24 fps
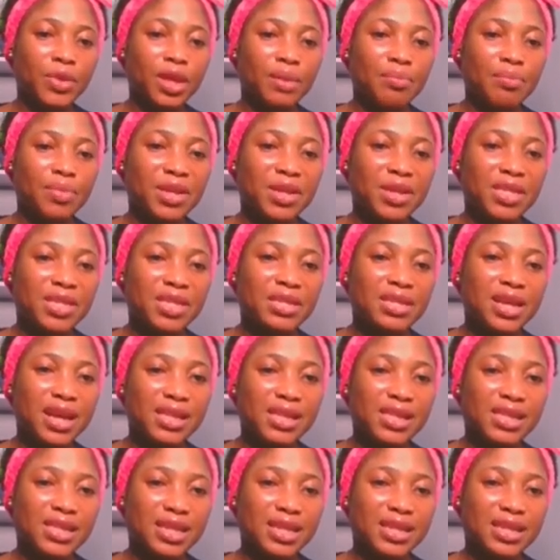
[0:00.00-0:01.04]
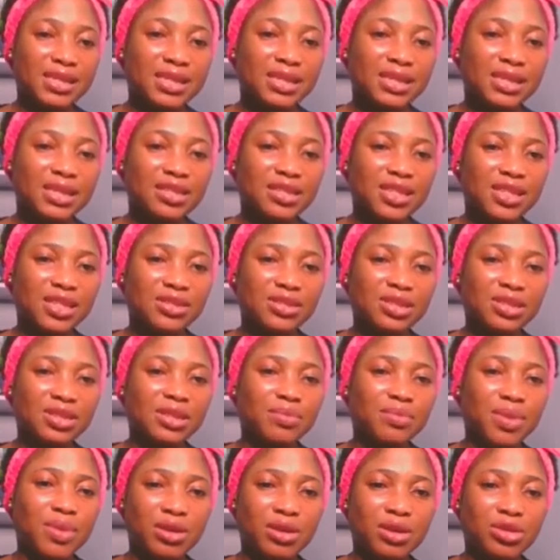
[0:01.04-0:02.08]
Meeting access. This is just
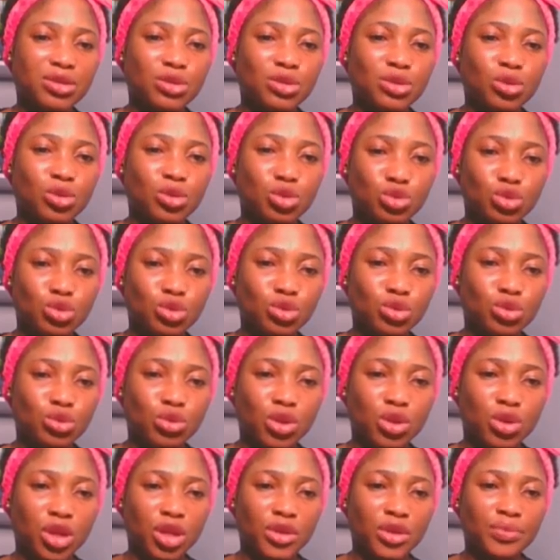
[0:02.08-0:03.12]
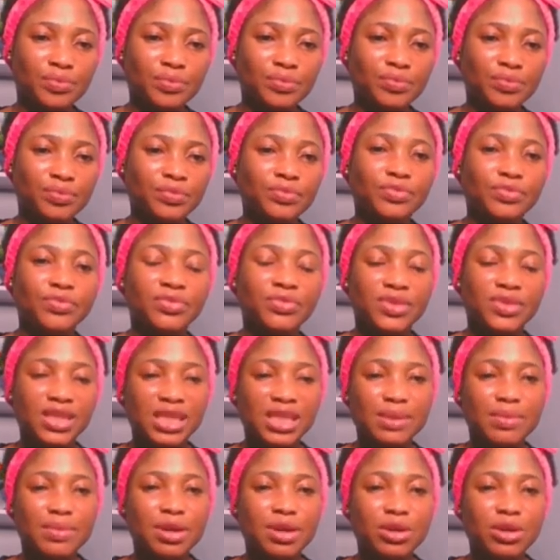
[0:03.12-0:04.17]
about your control. Okay, it's
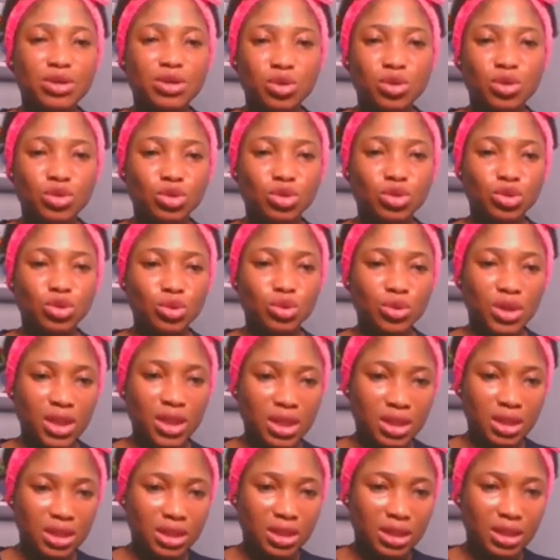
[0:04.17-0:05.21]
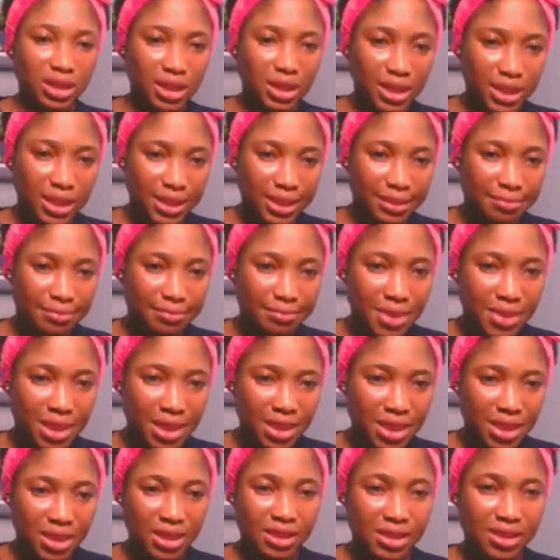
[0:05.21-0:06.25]
about your control in the
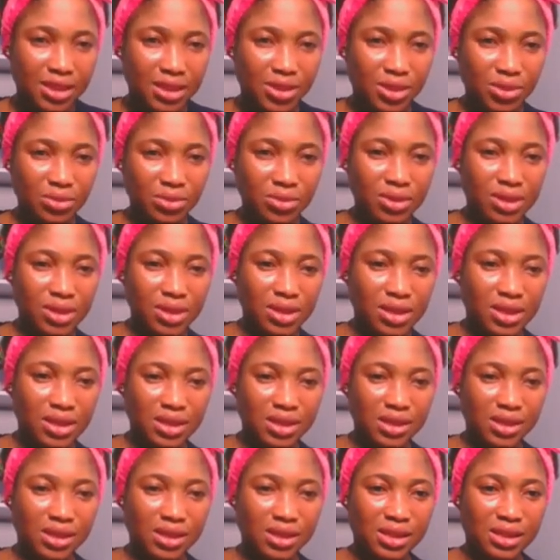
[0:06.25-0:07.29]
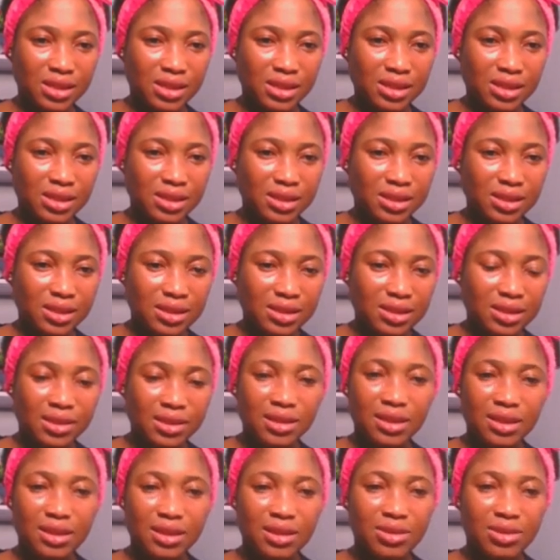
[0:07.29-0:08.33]
meeting. So it is
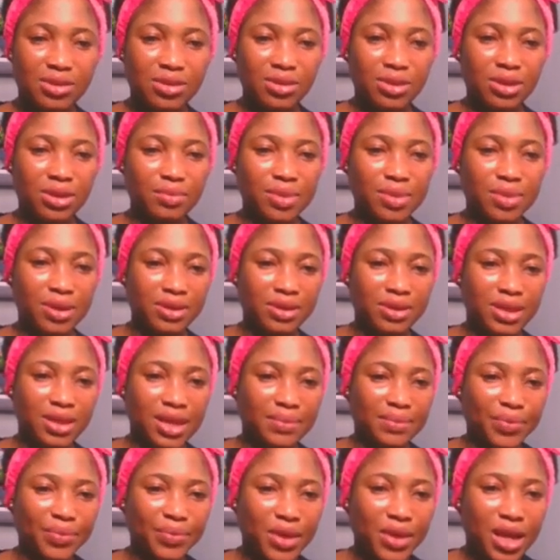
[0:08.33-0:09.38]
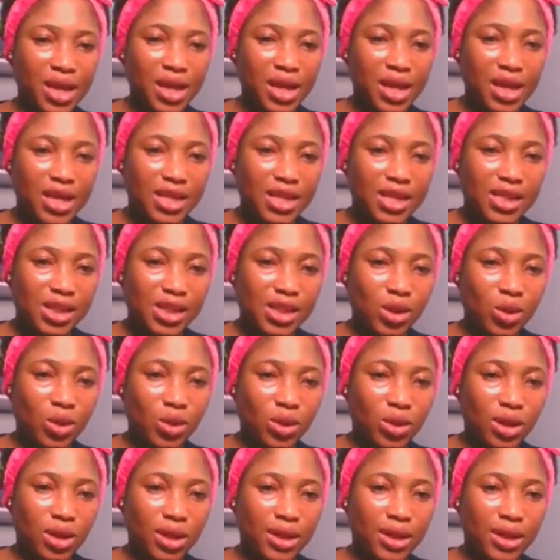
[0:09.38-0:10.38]
all about that. So